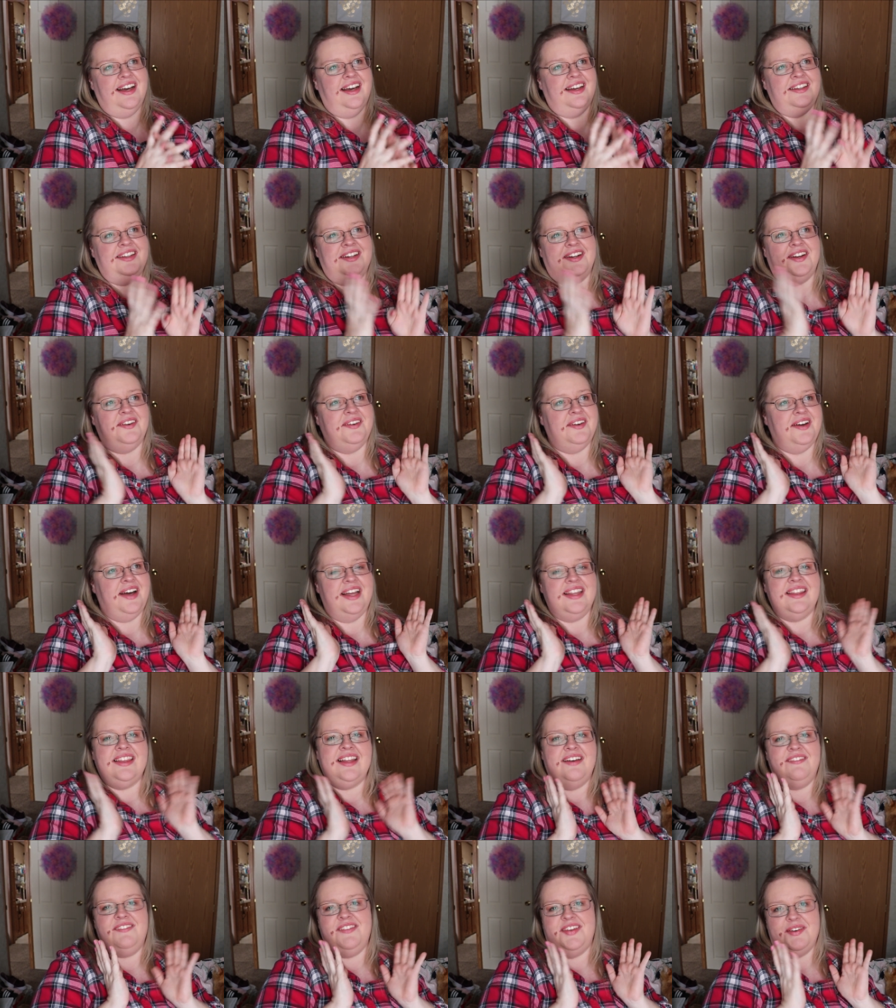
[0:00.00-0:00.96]
you know, I
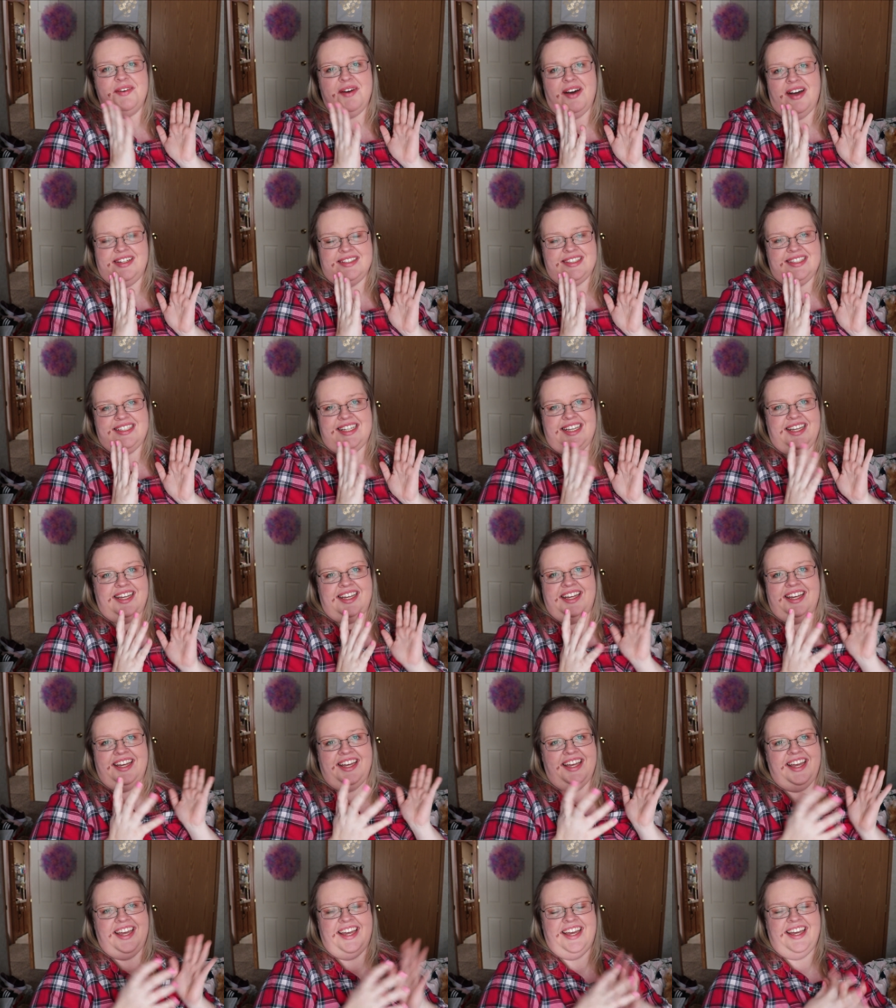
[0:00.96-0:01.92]
love you,
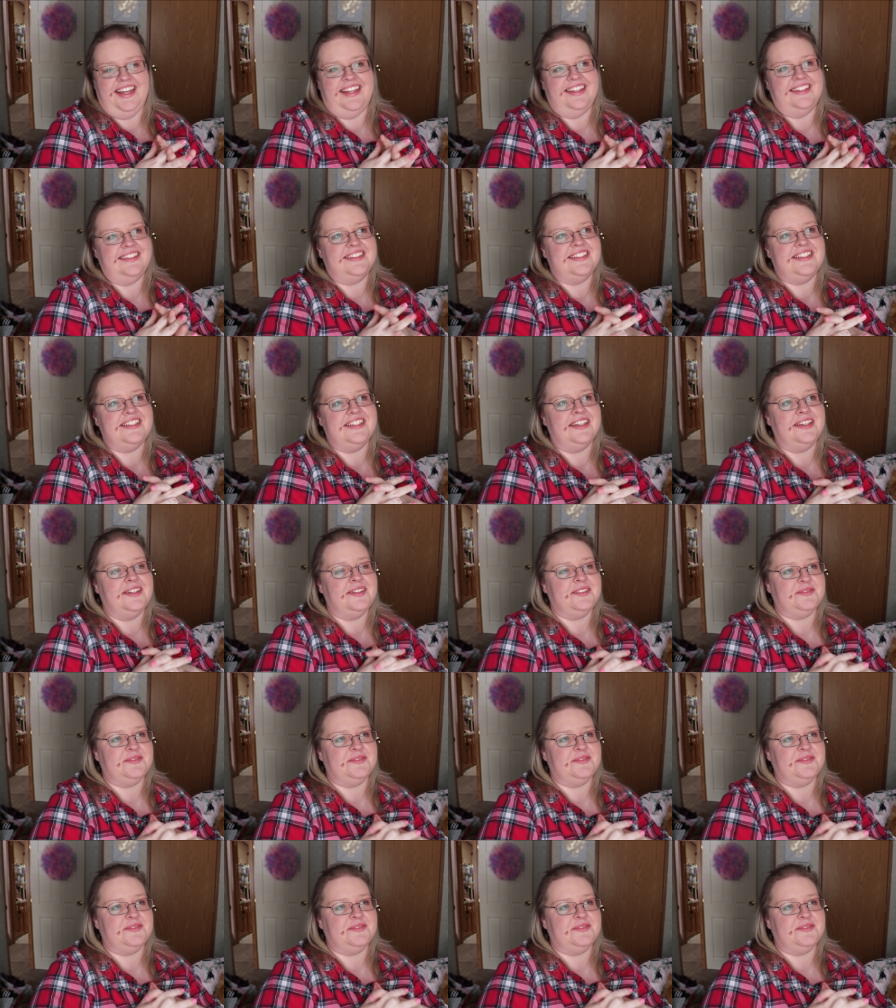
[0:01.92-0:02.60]
auntie. And